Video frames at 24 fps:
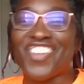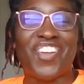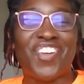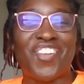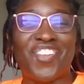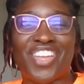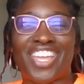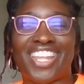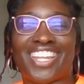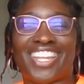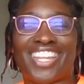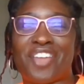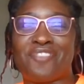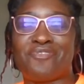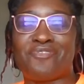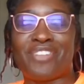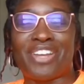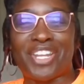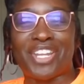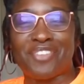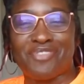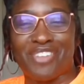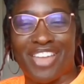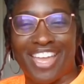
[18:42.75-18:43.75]
you don't get
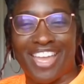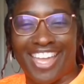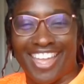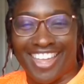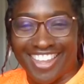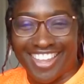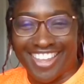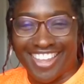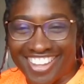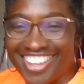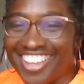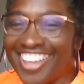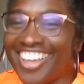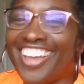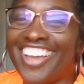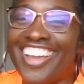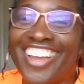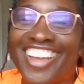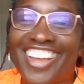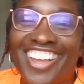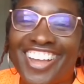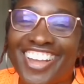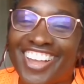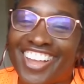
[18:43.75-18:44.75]
that money back.
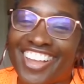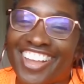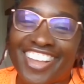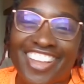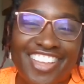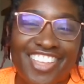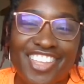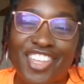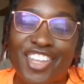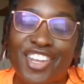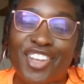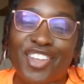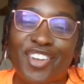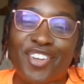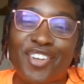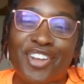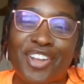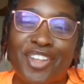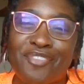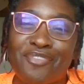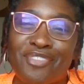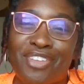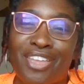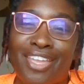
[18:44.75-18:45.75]
You
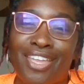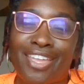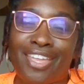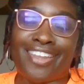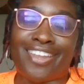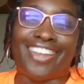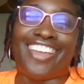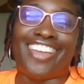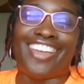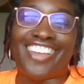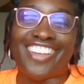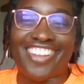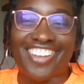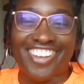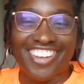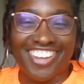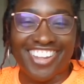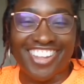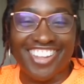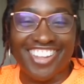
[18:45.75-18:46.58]
know what I mean?